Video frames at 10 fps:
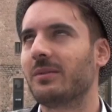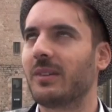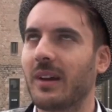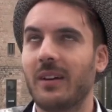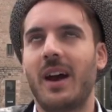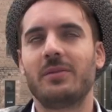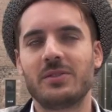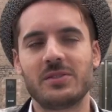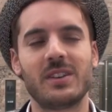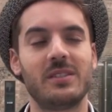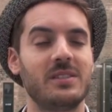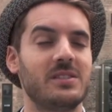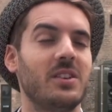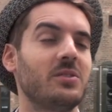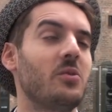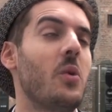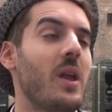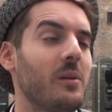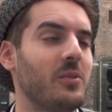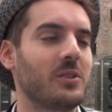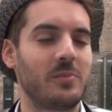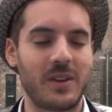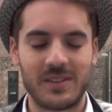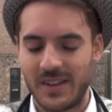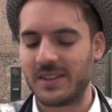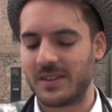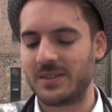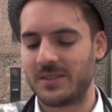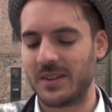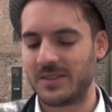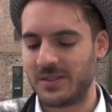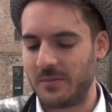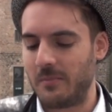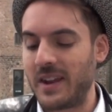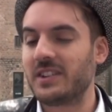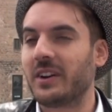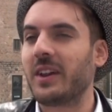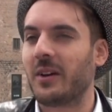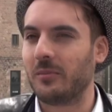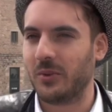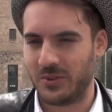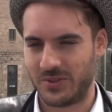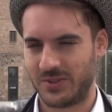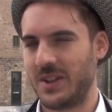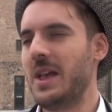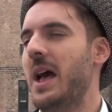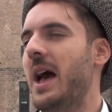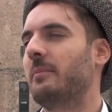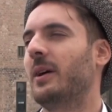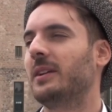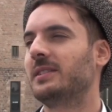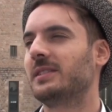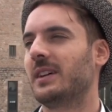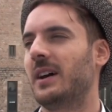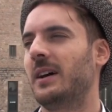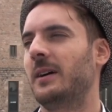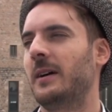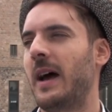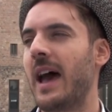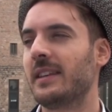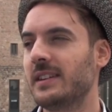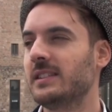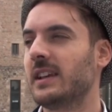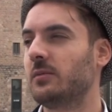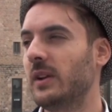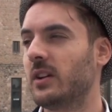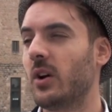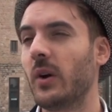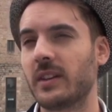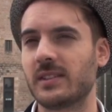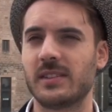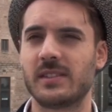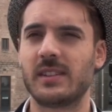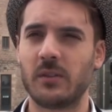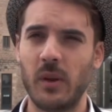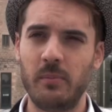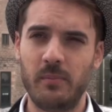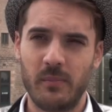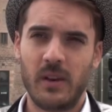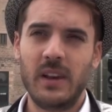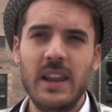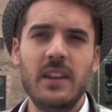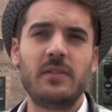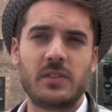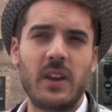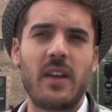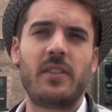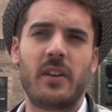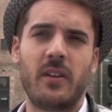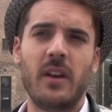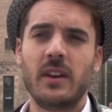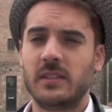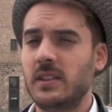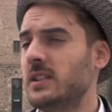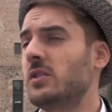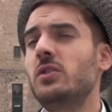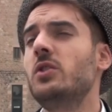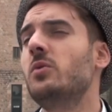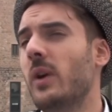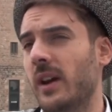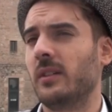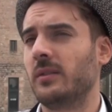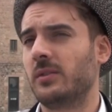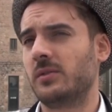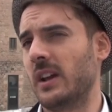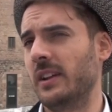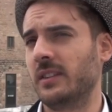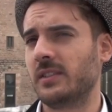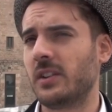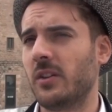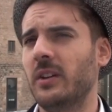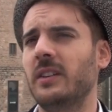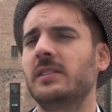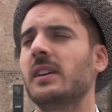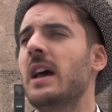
Yeah, I have to say, it's not the real books, but that's the material books. But I think that will coexist, that will live together. This is a new way of telling stories.